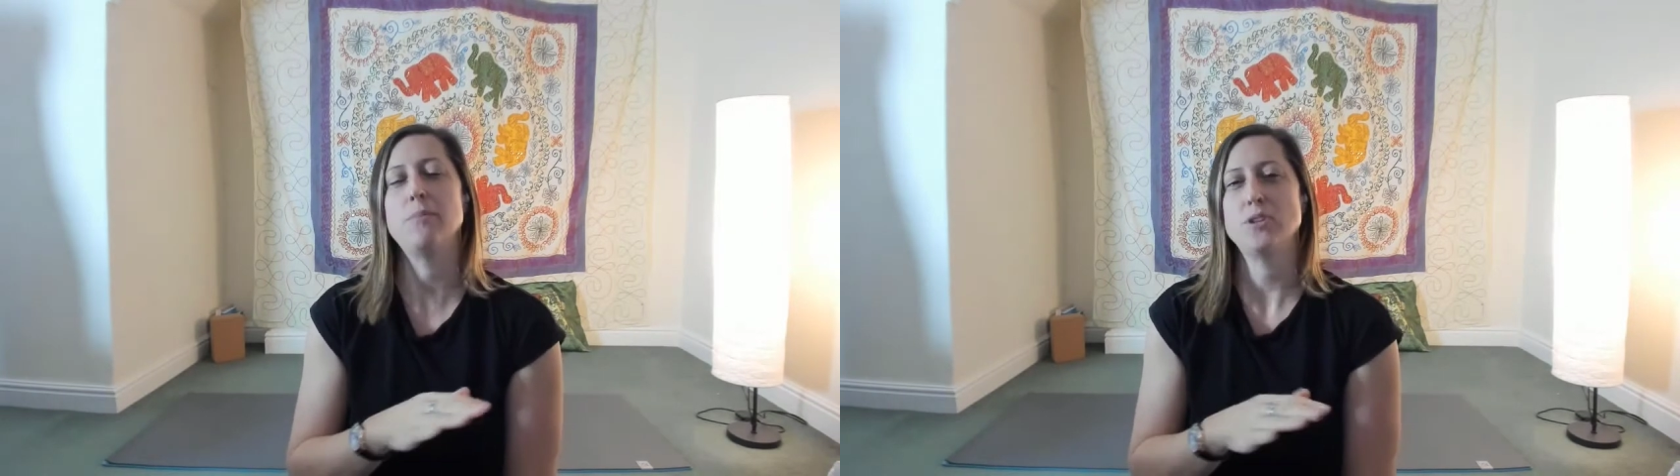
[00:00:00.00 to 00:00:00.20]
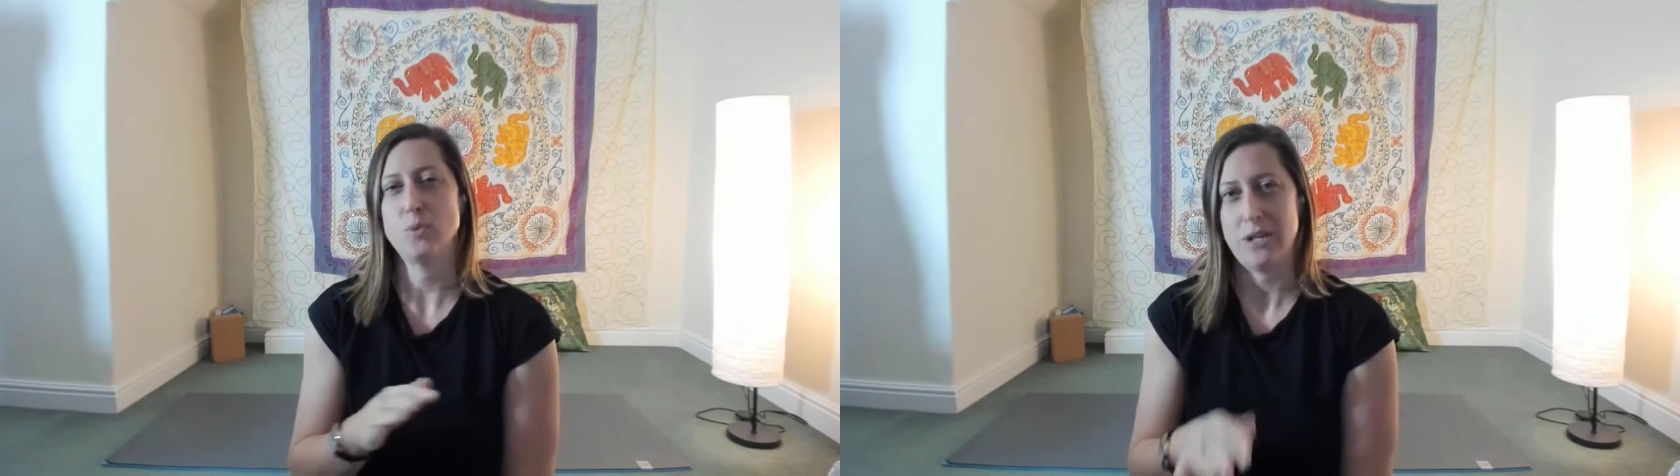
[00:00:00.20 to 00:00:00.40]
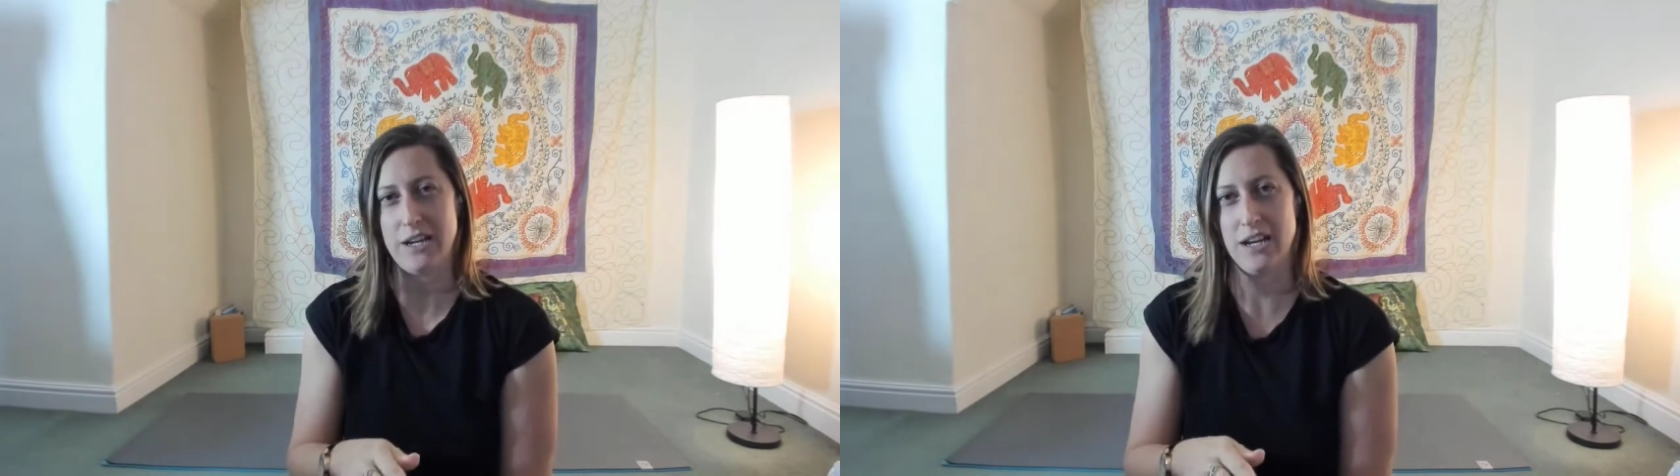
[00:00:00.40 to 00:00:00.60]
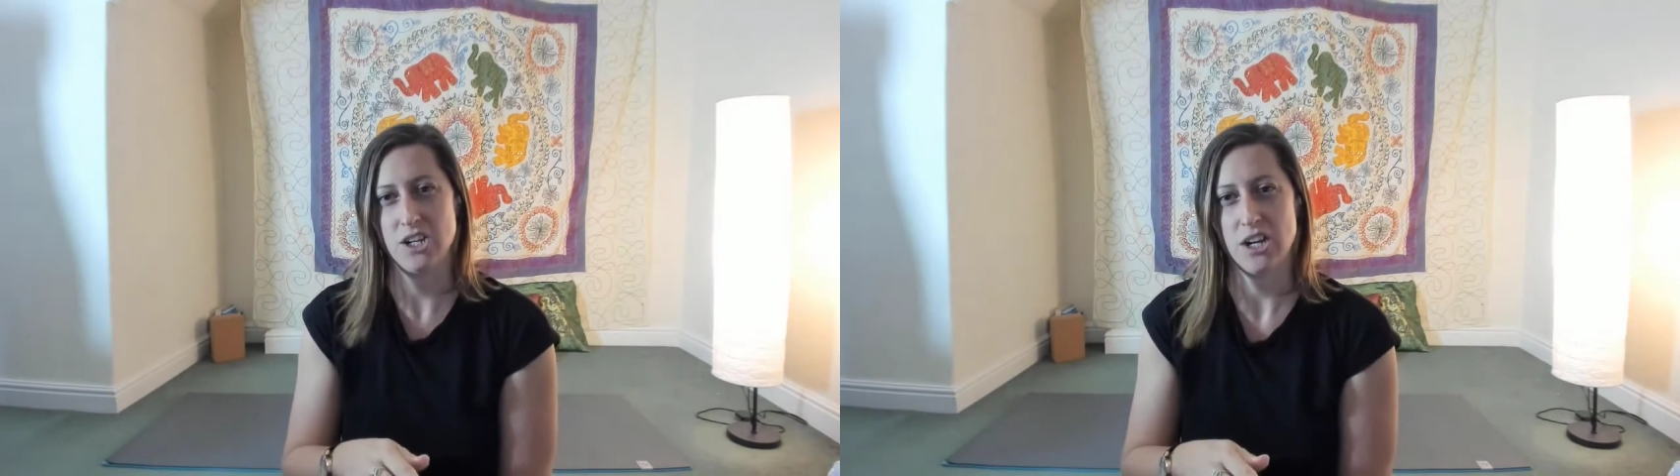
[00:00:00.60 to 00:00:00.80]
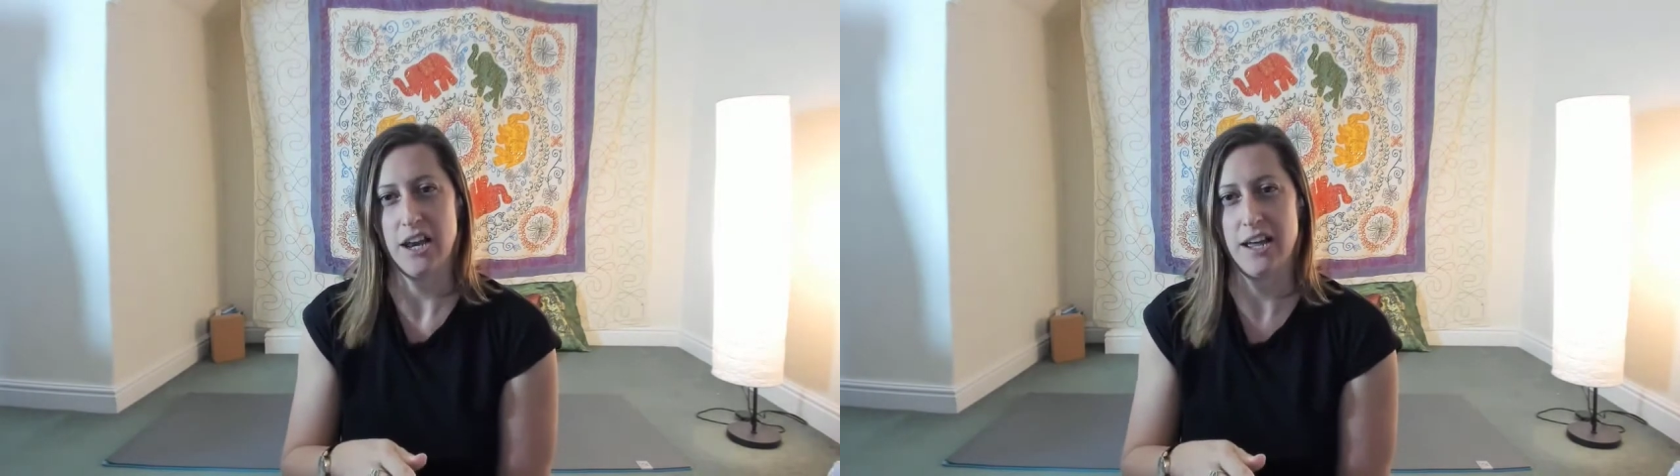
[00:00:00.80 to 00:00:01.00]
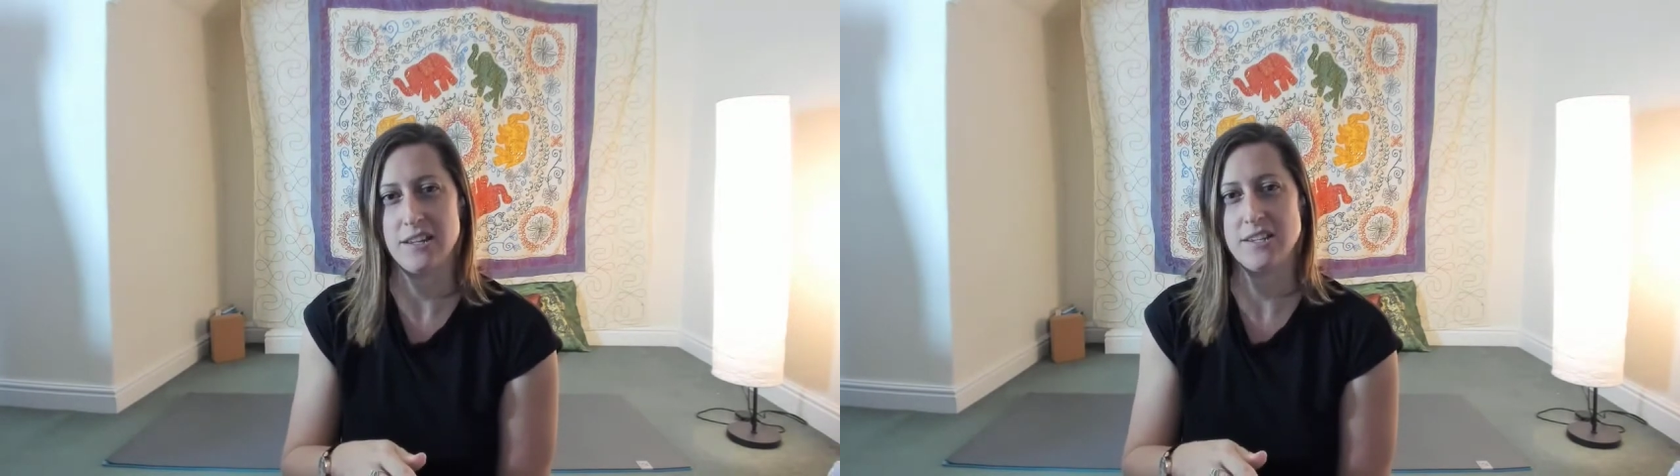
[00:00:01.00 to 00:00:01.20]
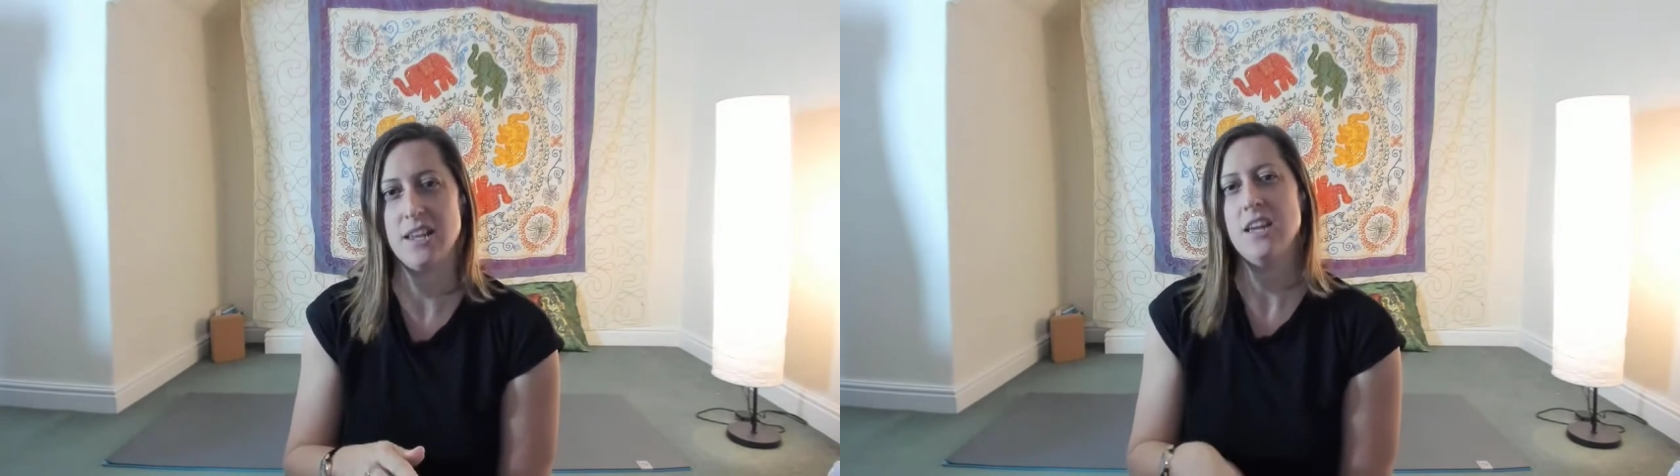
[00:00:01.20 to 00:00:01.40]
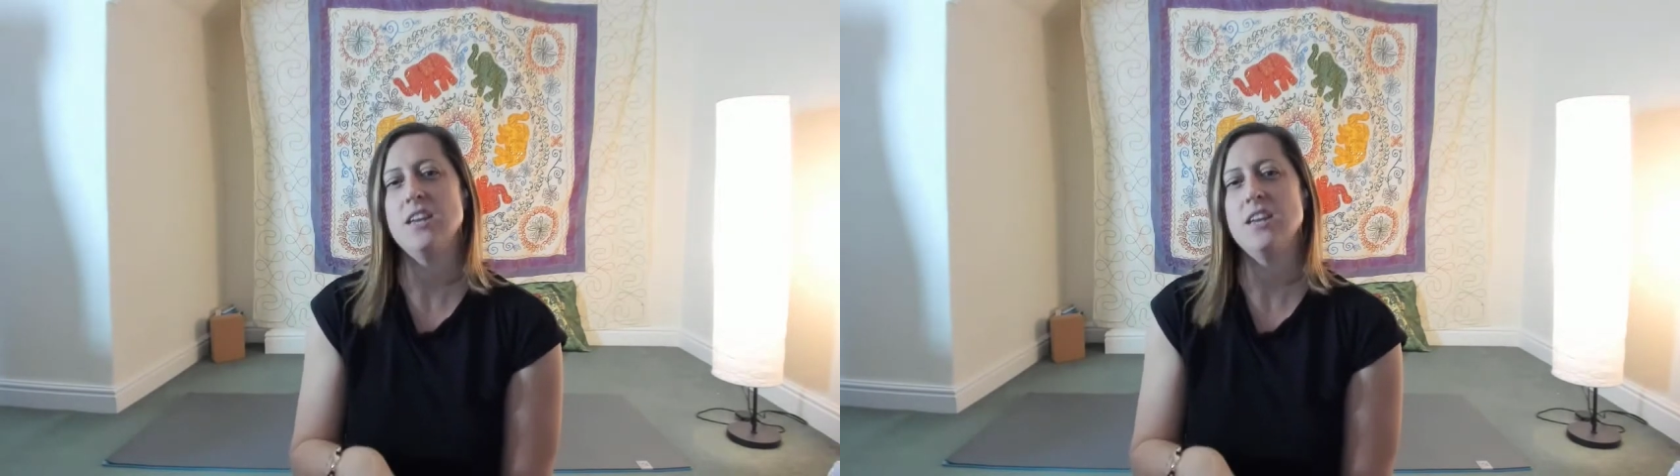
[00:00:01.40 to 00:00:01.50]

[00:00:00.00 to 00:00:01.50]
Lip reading: between each class